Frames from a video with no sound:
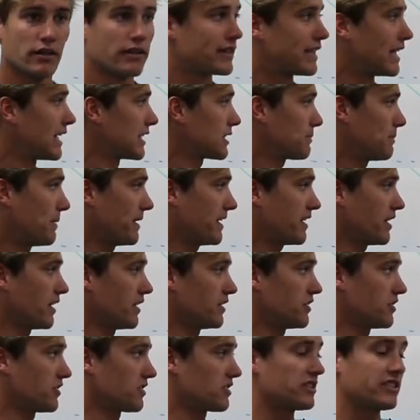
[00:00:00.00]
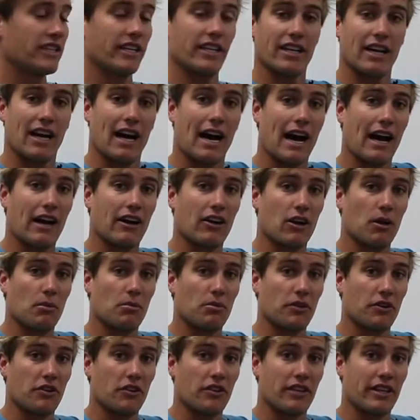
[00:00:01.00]
that's because you're sitting higher up
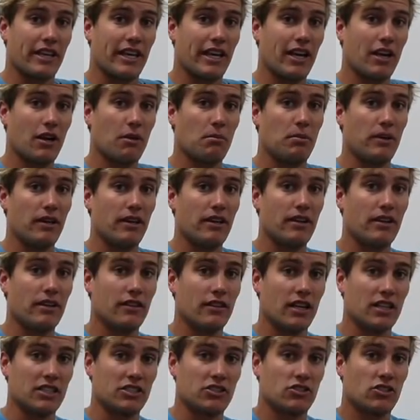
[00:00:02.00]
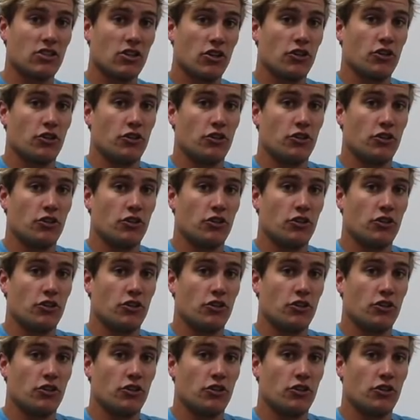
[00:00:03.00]
under the canopy and thus